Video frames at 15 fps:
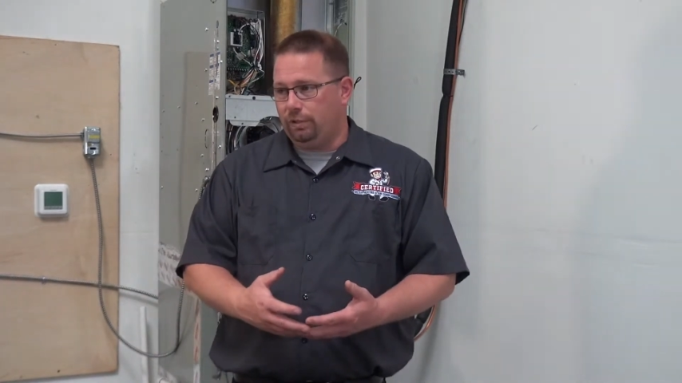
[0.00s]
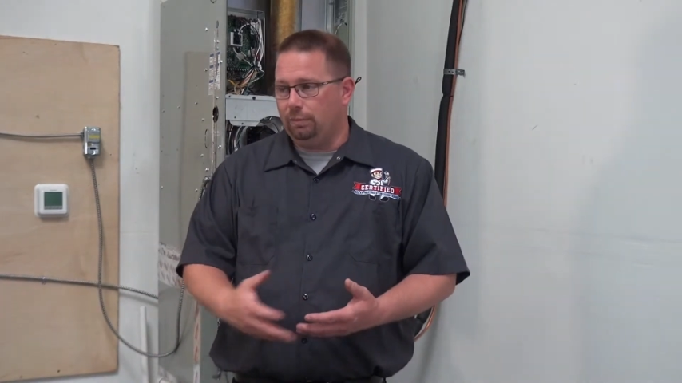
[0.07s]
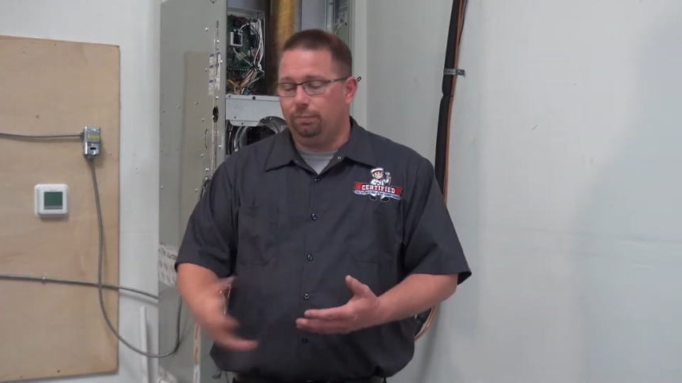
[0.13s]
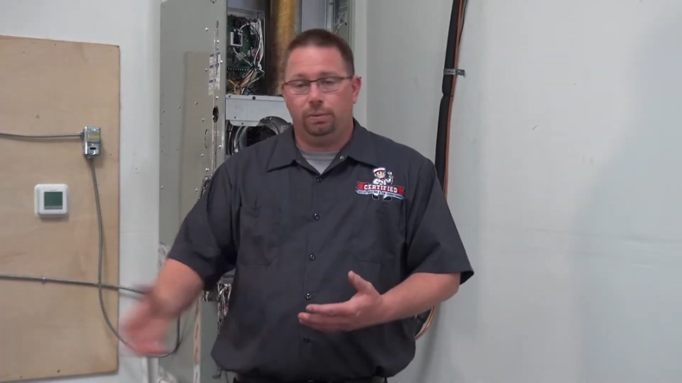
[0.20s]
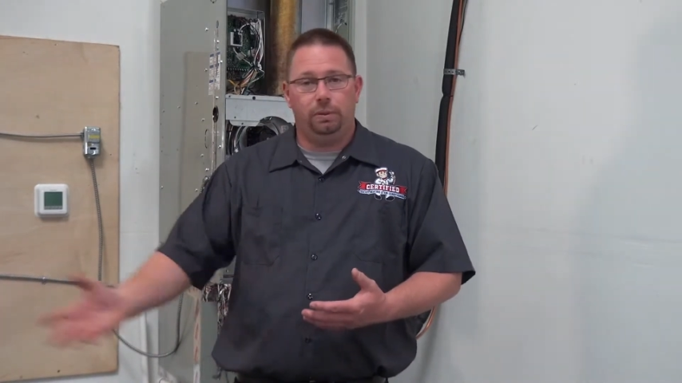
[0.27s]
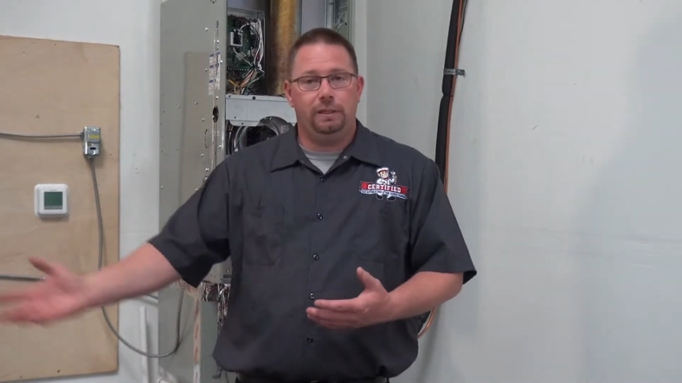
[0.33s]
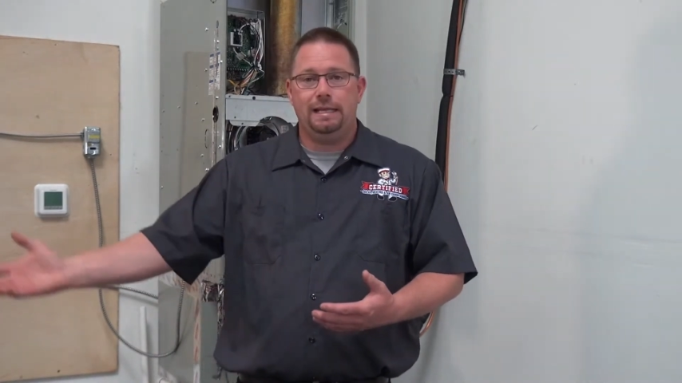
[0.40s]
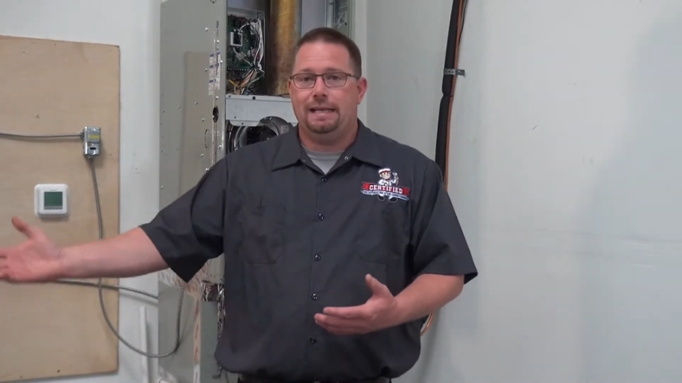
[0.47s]

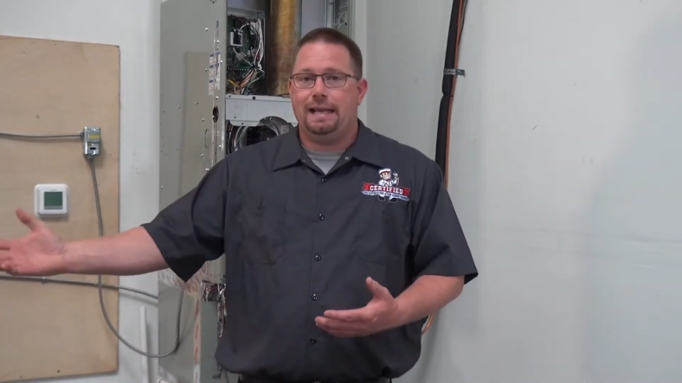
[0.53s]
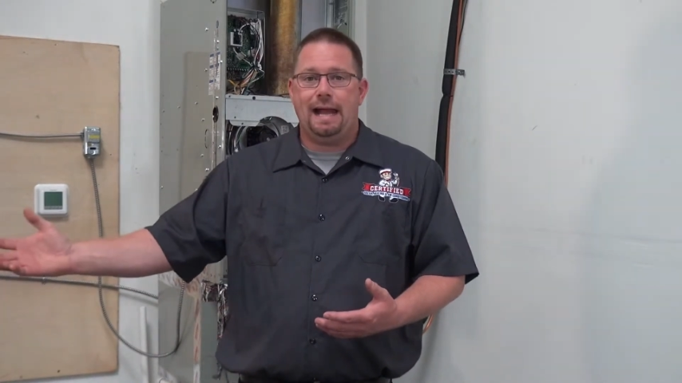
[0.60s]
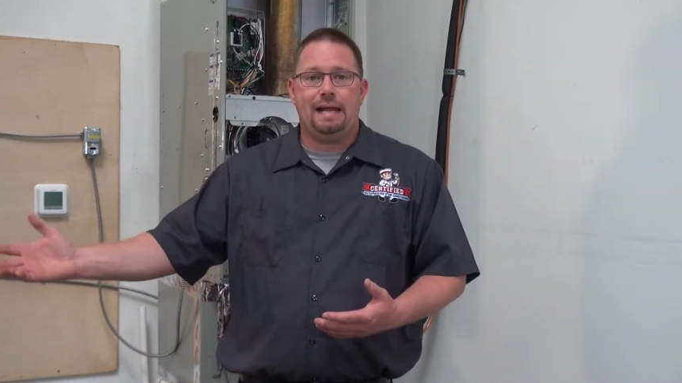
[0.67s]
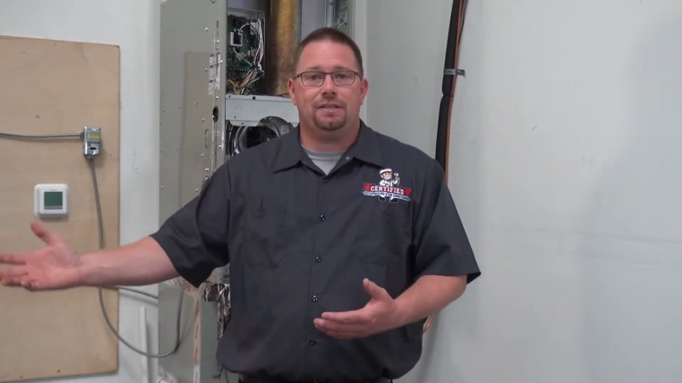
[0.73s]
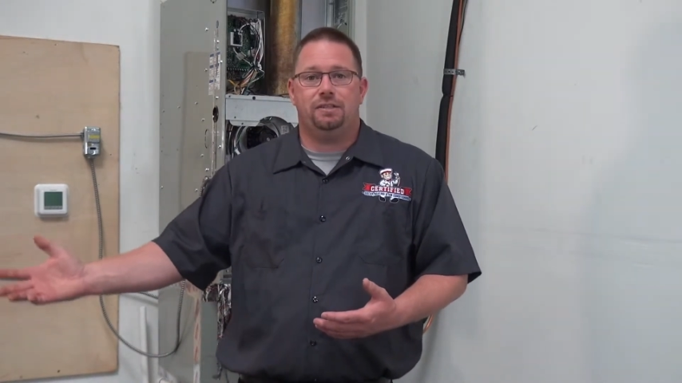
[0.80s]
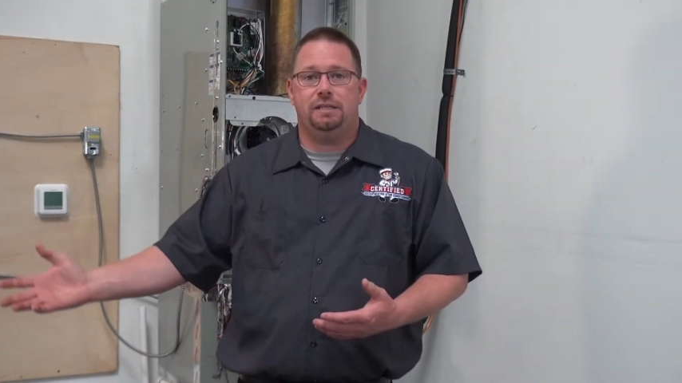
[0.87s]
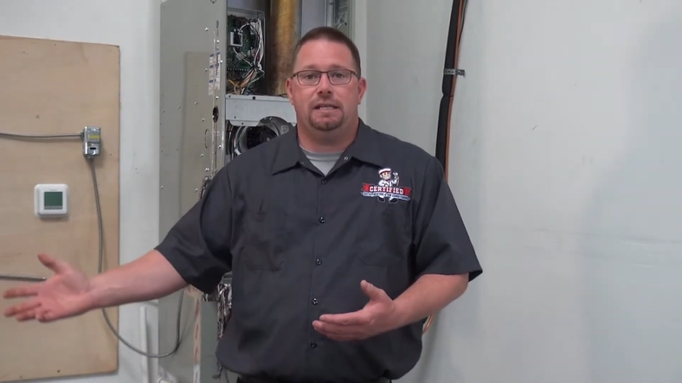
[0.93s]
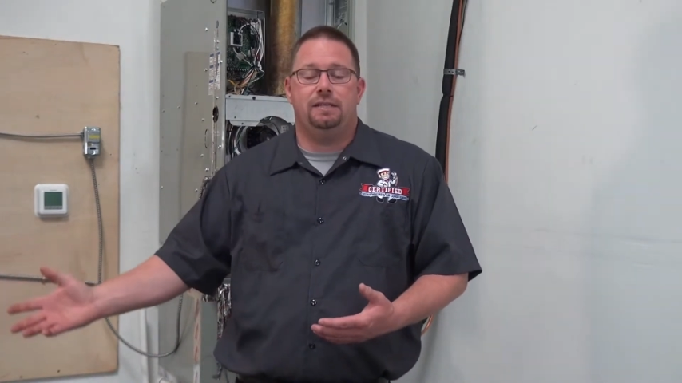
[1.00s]
complete
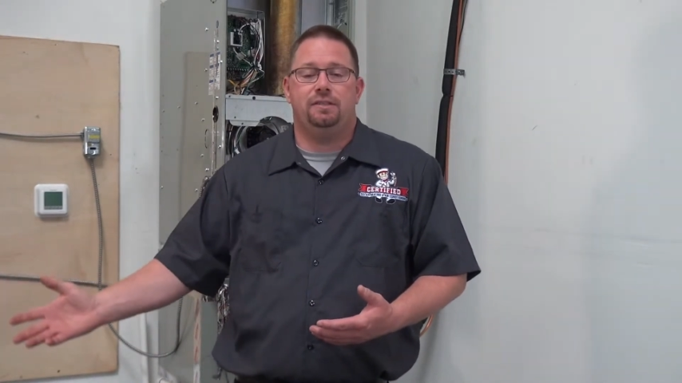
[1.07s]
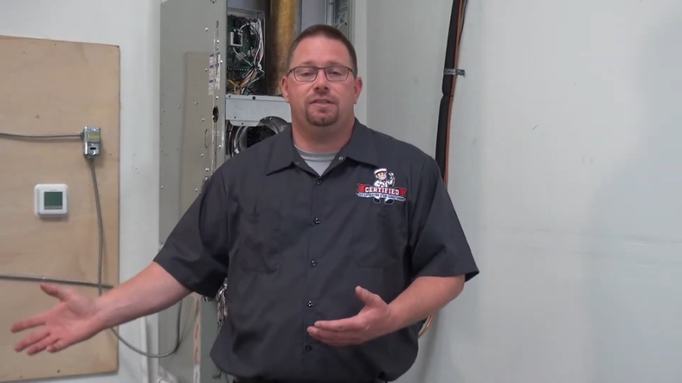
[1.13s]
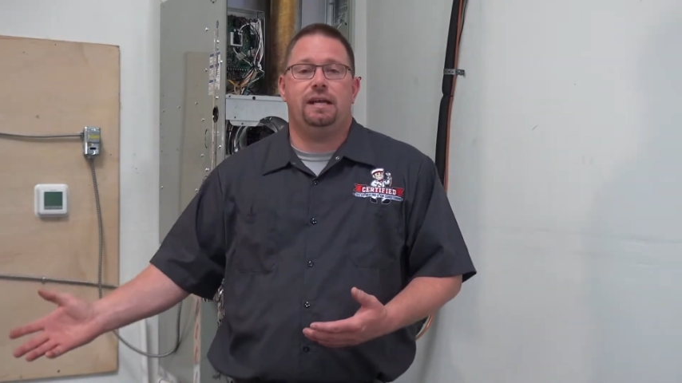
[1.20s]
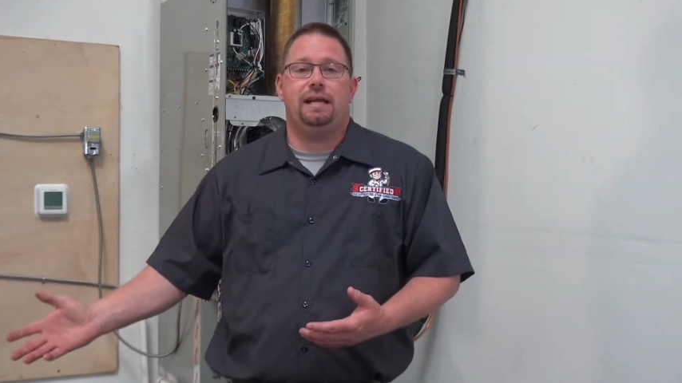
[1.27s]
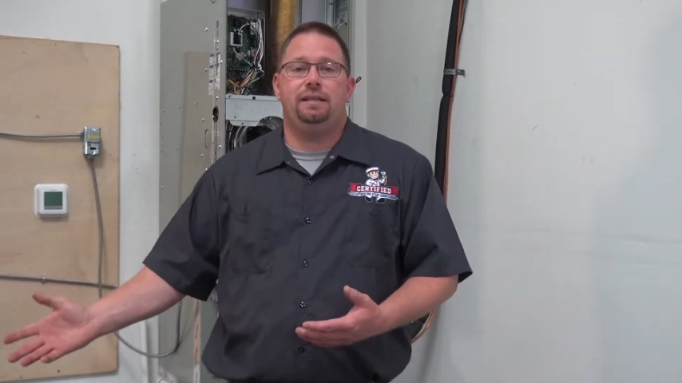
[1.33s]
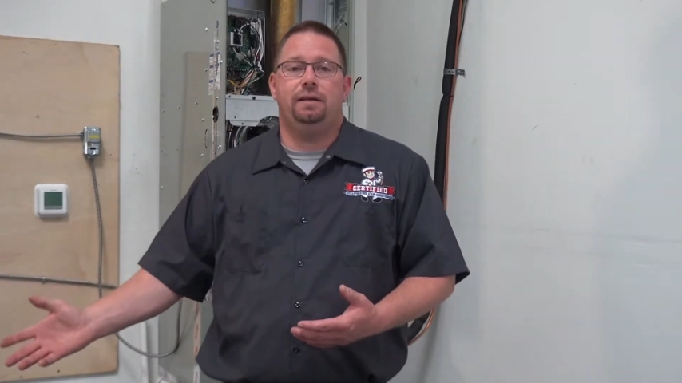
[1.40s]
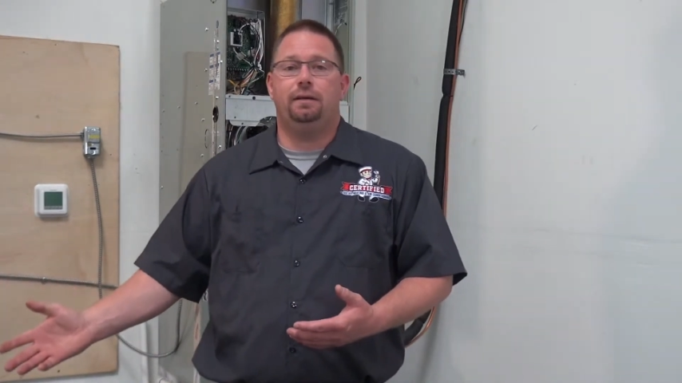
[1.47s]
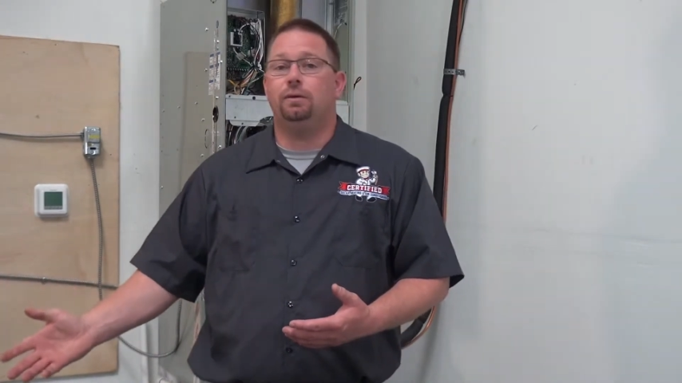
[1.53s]
gas leak
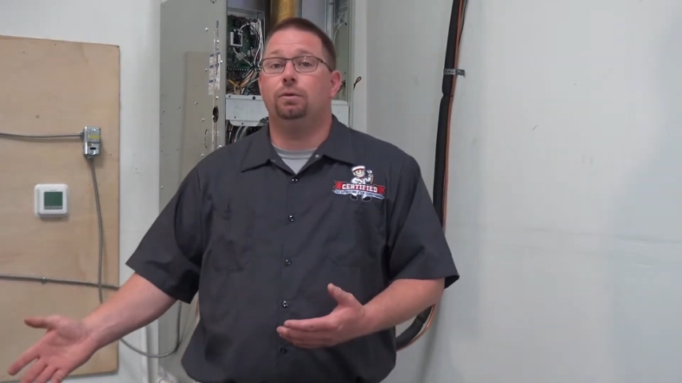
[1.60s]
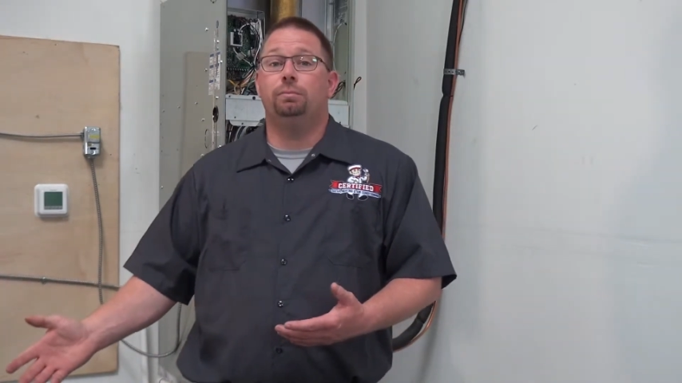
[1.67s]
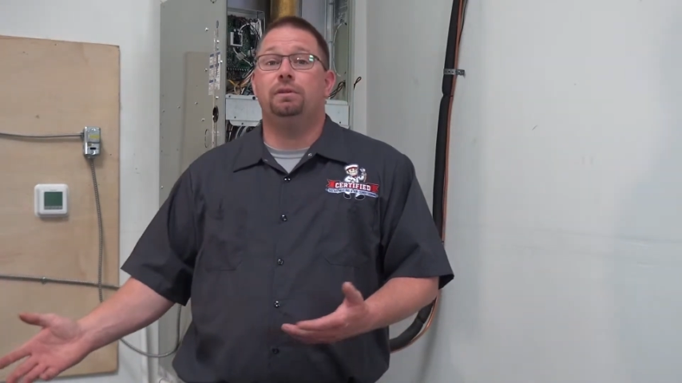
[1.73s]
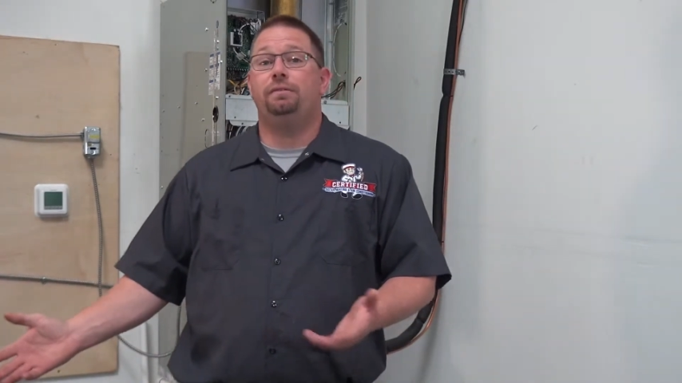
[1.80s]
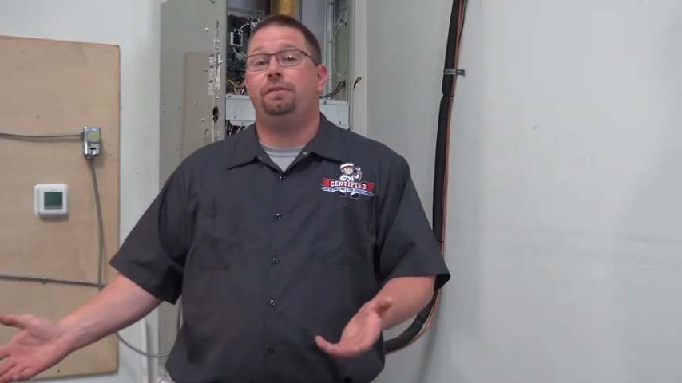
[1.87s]
inside the home.